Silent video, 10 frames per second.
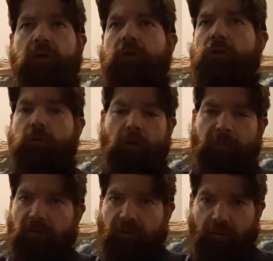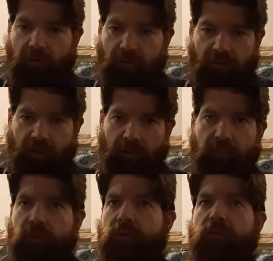They're all basically the same,
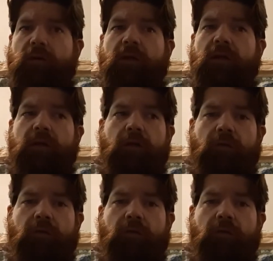right?